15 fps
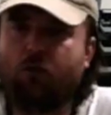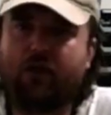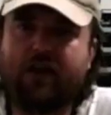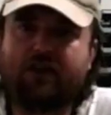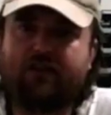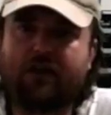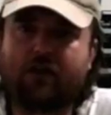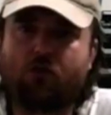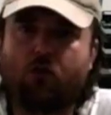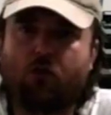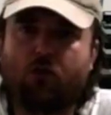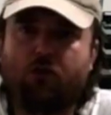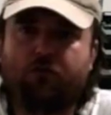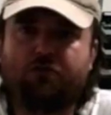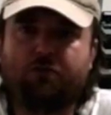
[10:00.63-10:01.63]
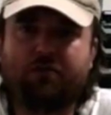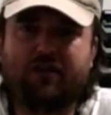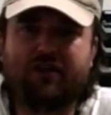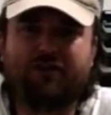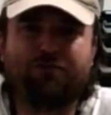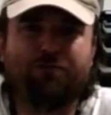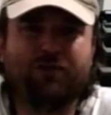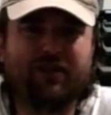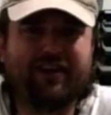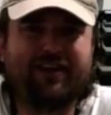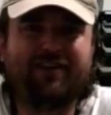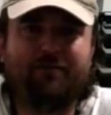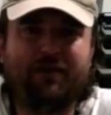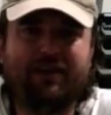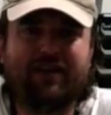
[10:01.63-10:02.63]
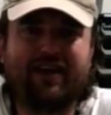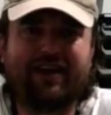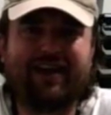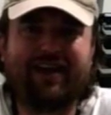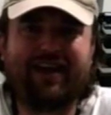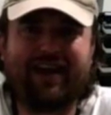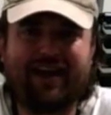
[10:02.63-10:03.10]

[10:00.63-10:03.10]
we get to that quarter note triplet, it's really going to be like a